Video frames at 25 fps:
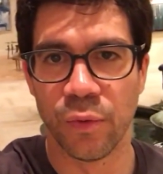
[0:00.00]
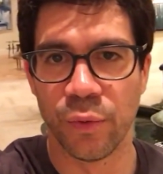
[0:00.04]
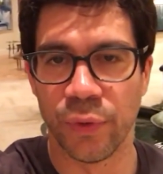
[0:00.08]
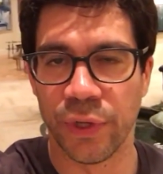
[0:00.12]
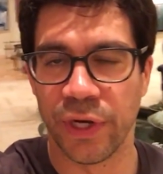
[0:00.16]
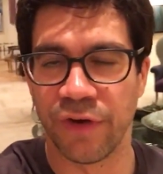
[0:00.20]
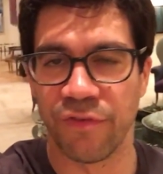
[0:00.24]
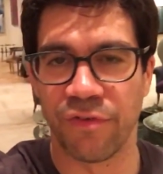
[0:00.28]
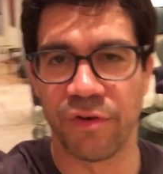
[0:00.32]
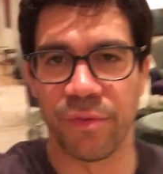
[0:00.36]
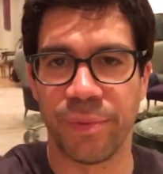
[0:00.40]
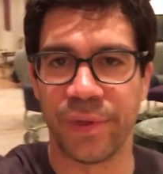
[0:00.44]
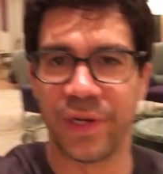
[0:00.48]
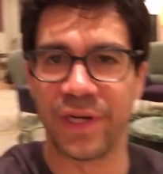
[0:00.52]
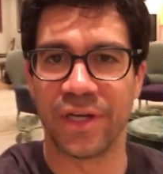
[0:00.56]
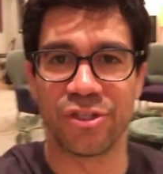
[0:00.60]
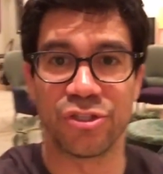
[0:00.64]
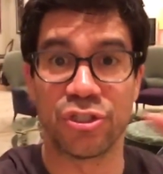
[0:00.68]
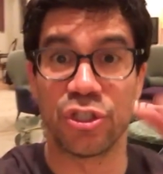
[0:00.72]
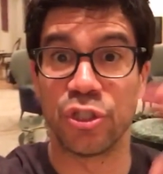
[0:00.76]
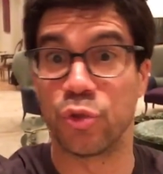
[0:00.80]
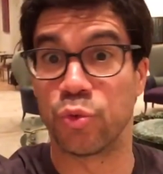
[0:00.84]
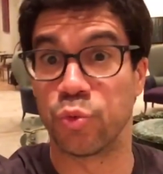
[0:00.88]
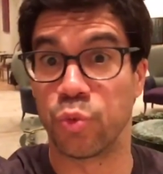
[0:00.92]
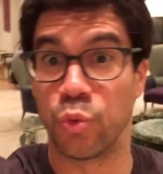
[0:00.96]
When everybody
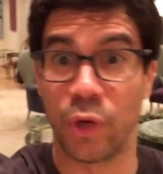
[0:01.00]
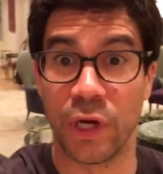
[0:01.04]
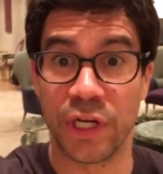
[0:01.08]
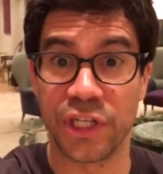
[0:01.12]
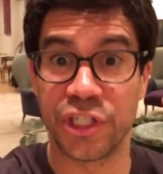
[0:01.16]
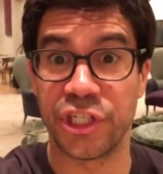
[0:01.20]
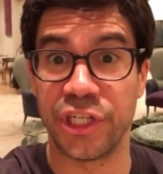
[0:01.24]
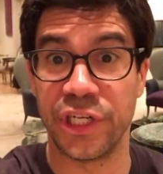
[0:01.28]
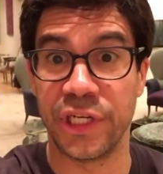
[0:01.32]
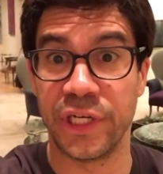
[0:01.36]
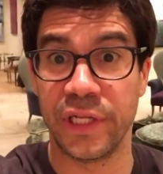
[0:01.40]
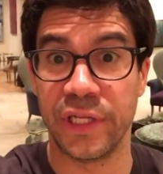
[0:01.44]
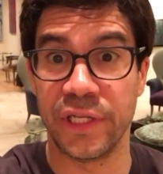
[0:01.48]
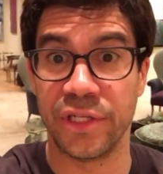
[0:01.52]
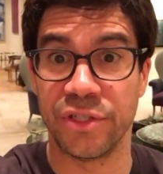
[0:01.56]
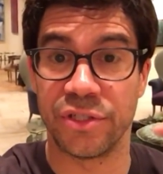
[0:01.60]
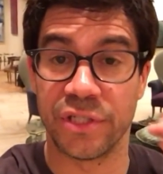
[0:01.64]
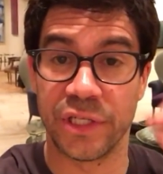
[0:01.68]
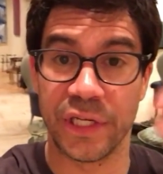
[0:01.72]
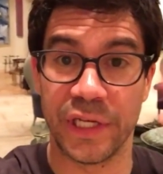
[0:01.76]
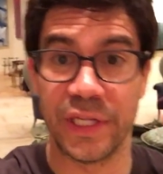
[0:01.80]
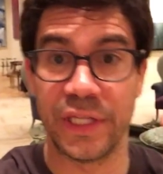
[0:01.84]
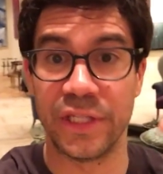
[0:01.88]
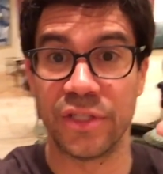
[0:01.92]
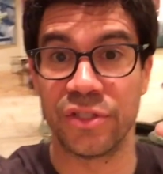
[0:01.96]
else is rushing
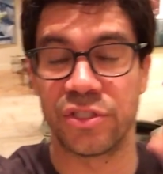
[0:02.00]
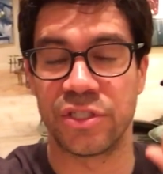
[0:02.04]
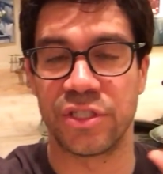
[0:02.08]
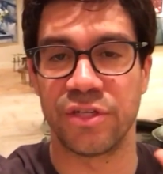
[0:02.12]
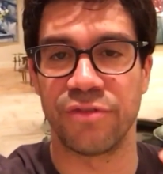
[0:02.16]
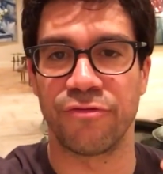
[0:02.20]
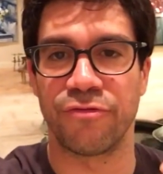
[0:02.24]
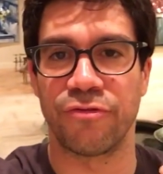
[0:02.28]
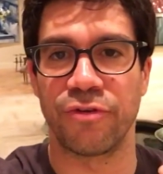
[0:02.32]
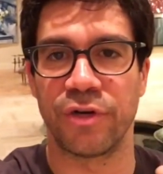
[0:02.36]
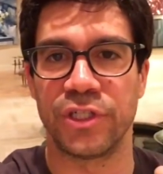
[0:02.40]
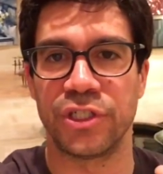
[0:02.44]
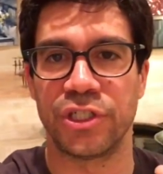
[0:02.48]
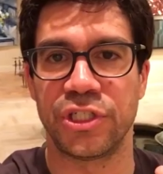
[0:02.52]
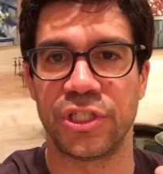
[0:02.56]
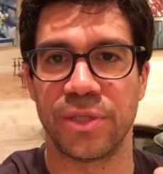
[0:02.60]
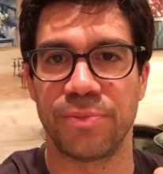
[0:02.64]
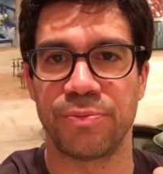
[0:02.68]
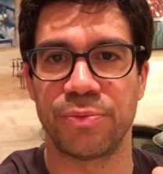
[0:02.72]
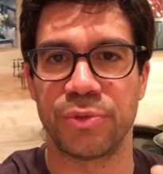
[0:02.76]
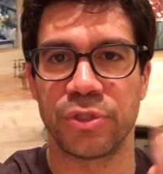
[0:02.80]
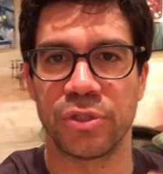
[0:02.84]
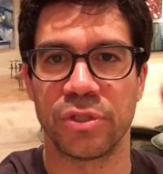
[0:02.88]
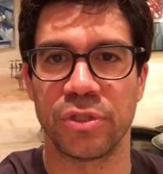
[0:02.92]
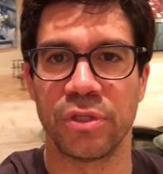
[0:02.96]
into instant
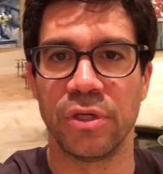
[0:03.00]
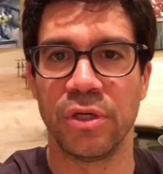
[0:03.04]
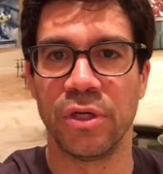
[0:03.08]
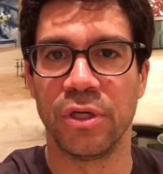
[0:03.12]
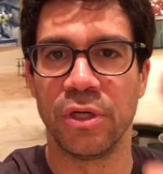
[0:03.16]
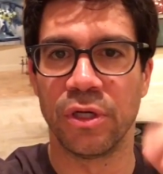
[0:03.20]
friendships,